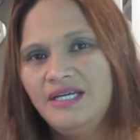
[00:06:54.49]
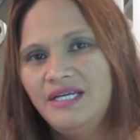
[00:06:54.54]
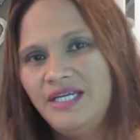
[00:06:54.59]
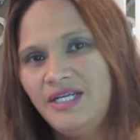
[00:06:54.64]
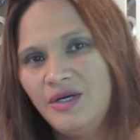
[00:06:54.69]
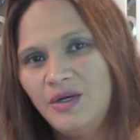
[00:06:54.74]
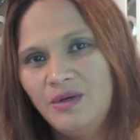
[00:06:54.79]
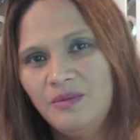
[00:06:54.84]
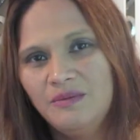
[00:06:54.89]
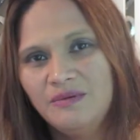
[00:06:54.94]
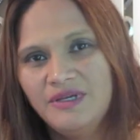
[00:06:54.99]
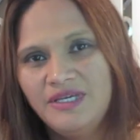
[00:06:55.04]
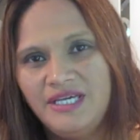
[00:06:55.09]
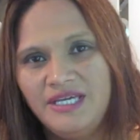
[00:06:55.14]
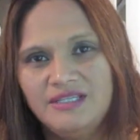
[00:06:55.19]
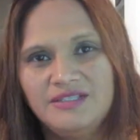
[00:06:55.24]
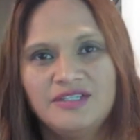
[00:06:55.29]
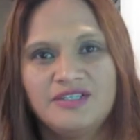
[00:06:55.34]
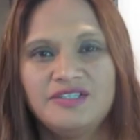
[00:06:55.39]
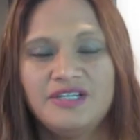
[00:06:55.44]
you know,
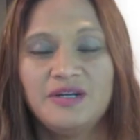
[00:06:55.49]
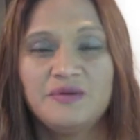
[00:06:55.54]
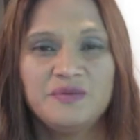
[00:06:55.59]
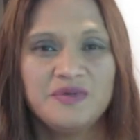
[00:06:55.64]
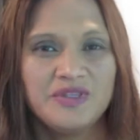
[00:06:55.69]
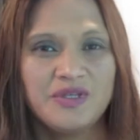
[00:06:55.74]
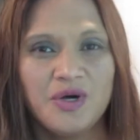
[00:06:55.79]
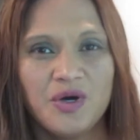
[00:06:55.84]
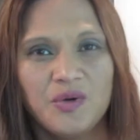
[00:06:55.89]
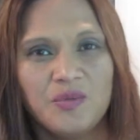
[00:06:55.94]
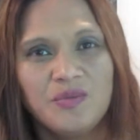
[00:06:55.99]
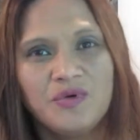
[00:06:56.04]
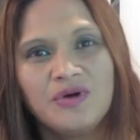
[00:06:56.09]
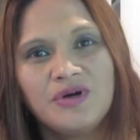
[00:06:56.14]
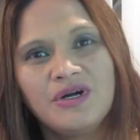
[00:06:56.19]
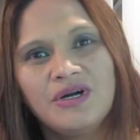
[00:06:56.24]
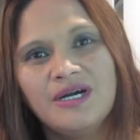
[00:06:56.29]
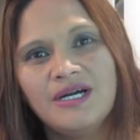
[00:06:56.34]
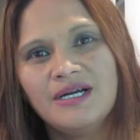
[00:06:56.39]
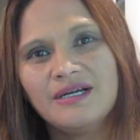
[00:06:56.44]
kids are done with
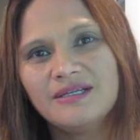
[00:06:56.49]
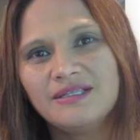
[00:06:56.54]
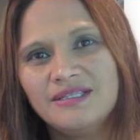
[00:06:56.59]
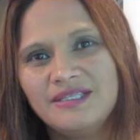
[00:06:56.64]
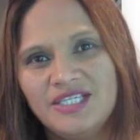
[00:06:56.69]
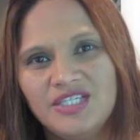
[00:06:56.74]
homework,